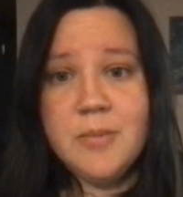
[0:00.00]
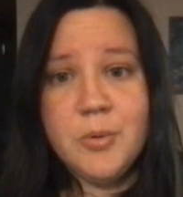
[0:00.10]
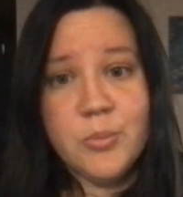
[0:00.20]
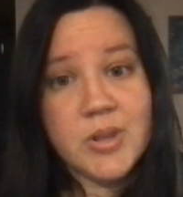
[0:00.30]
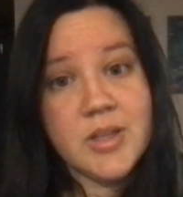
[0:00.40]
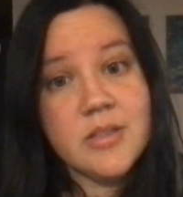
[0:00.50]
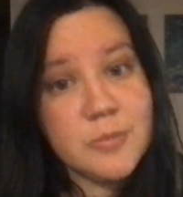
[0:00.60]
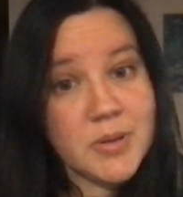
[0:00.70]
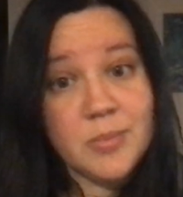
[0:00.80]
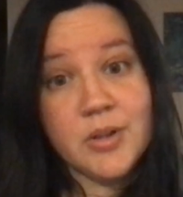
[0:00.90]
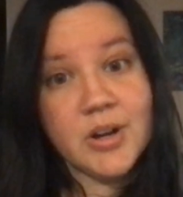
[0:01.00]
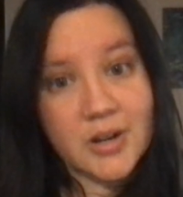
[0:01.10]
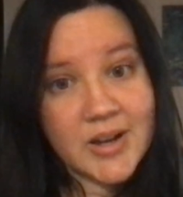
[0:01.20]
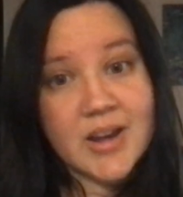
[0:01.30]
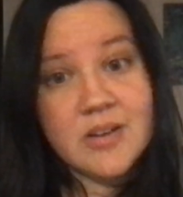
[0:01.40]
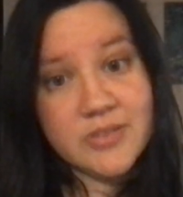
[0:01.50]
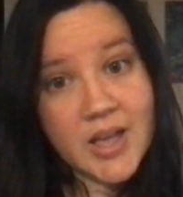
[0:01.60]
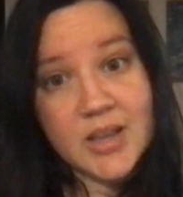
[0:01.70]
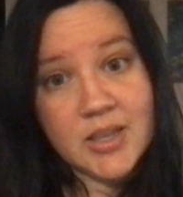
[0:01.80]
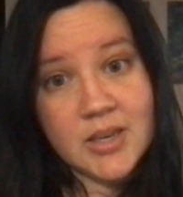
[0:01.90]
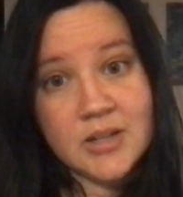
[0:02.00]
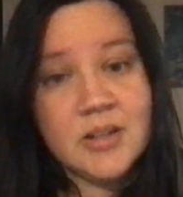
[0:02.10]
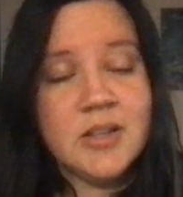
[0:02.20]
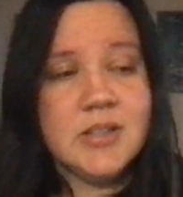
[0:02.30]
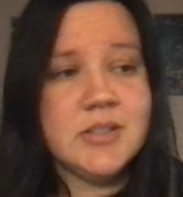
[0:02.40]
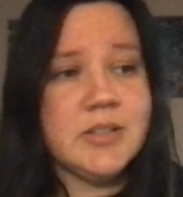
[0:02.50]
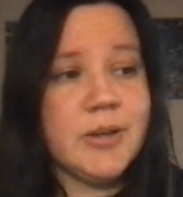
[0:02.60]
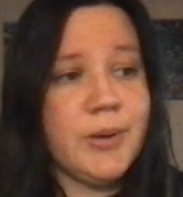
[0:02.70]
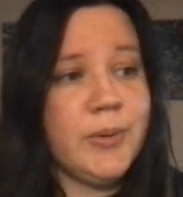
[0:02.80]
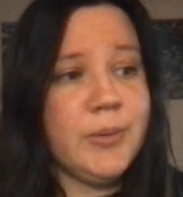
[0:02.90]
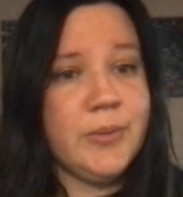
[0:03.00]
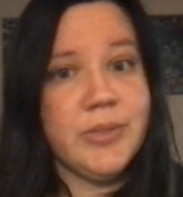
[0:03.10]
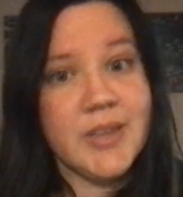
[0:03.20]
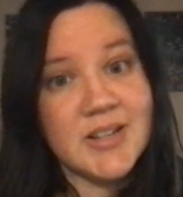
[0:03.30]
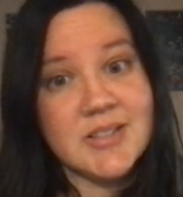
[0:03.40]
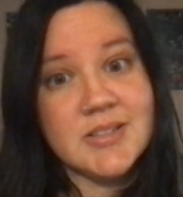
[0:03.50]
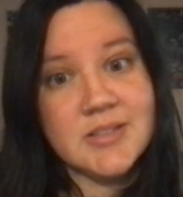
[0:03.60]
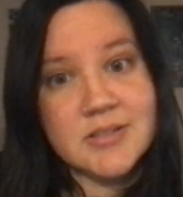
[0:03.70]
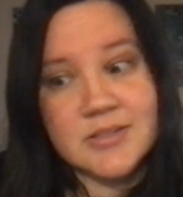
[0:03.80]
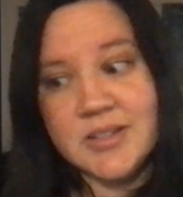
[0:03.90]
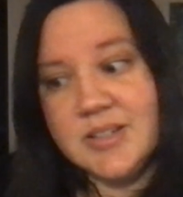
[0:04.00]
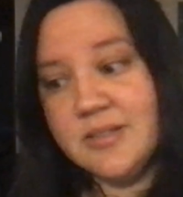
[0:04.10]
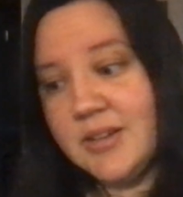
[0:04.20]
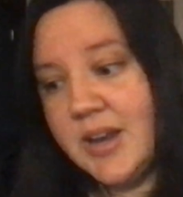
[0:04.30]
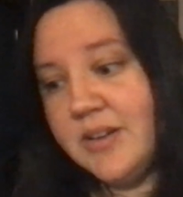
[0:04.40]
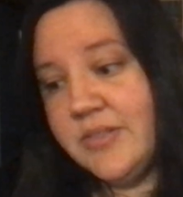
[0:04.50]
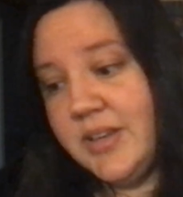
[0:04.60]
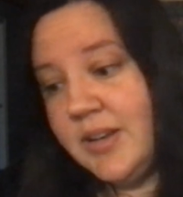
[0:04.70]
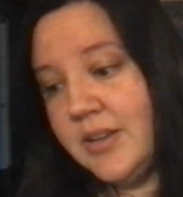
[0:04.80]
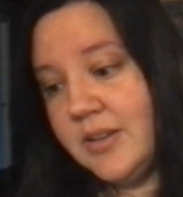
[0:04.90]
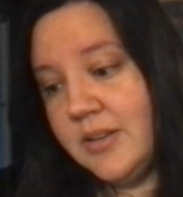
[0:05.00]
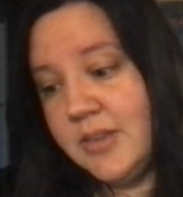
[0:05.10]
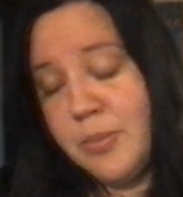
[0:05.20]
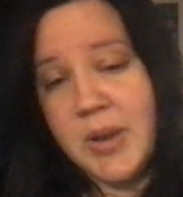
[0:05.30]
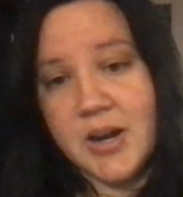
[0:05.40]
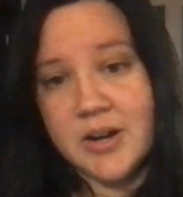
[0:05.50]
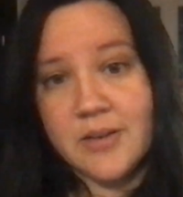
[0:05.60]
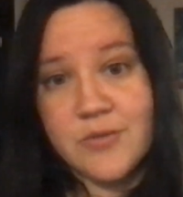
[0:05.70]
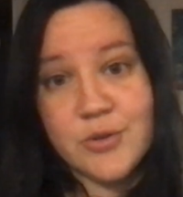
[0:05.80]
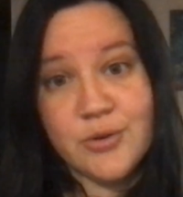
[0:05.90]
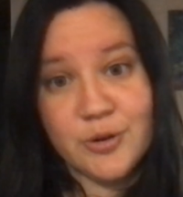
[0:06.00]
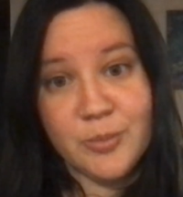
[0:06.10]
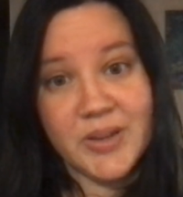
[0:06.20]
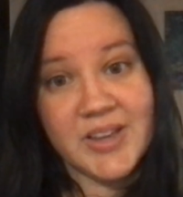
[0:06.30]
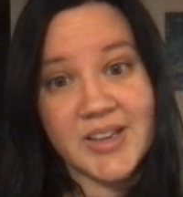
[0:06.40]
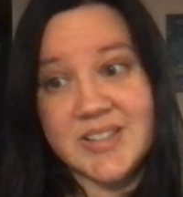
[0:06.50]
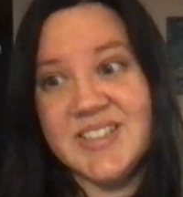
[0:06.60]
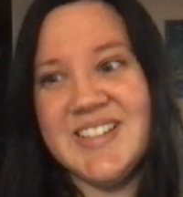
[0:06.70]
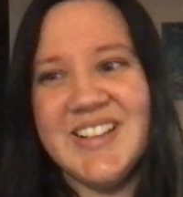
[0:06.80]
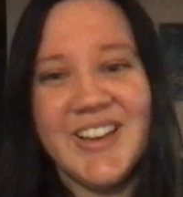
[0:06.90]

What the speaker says: where the other people are kind of lacking. So that's kind of like the parent of the group, I guess, is a